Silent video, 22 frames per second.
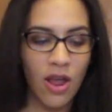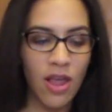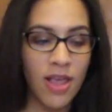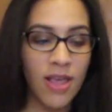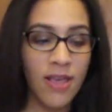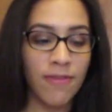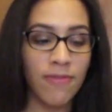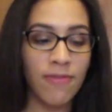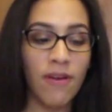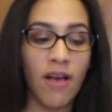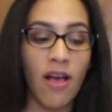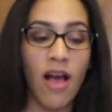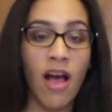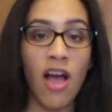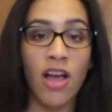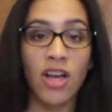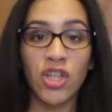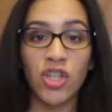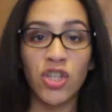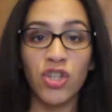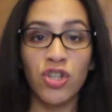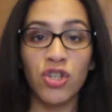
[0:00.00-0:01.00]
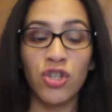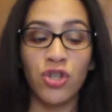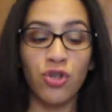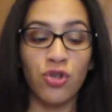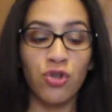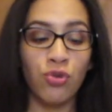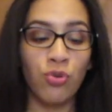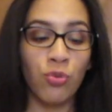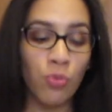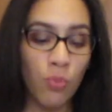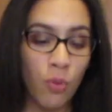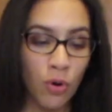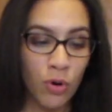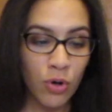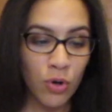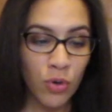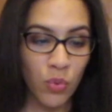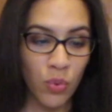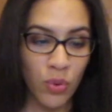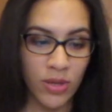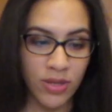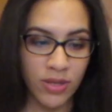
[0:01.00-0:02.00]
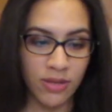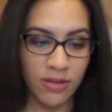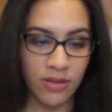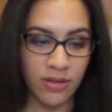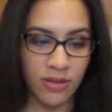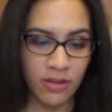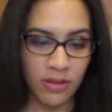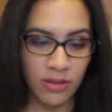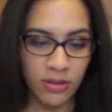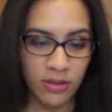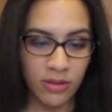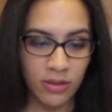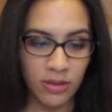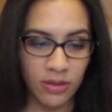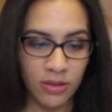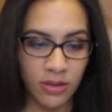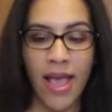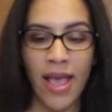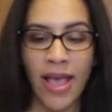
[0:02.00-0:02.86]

if I should do more quizzes,